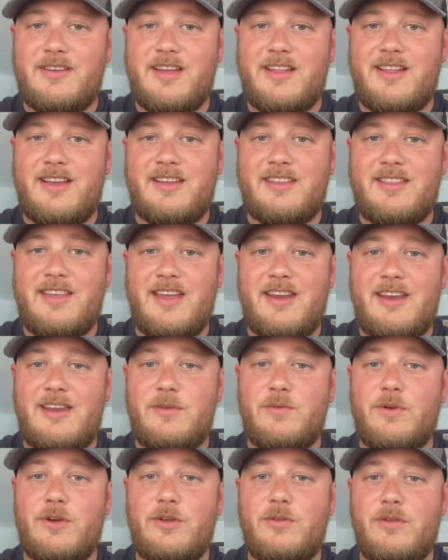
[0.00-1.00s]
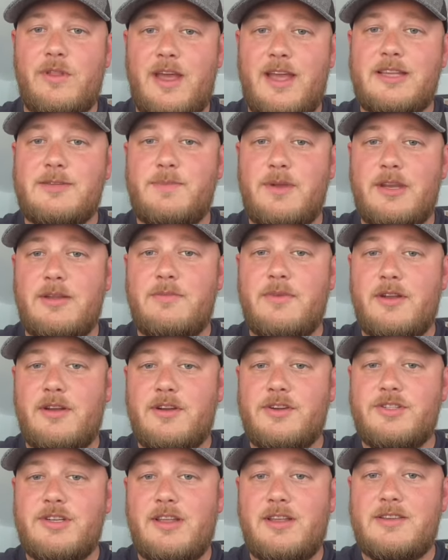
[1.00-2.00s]
I like that. Anyone who likes peanut butter
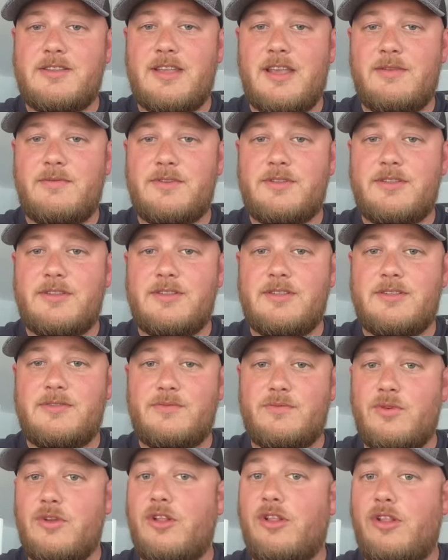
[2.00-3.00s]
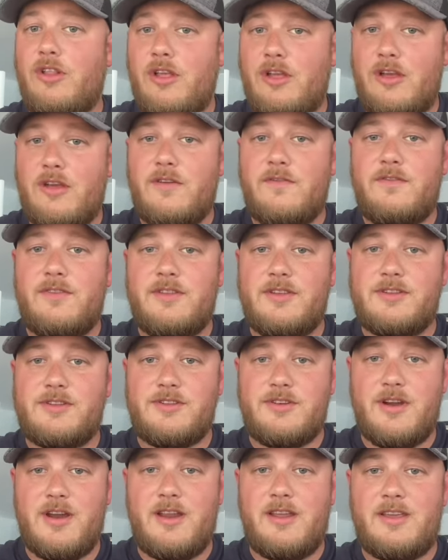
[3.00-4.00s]
and jelly sandwiches would love this
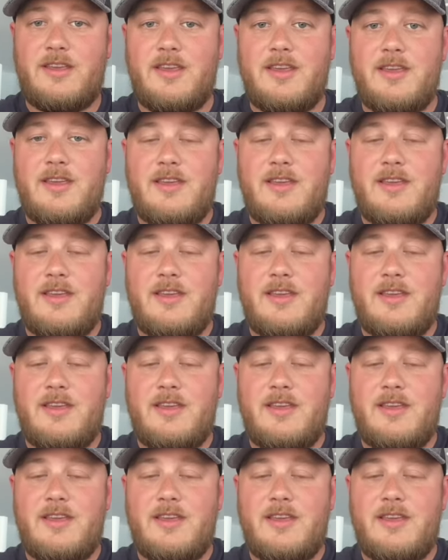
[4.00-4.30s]
drink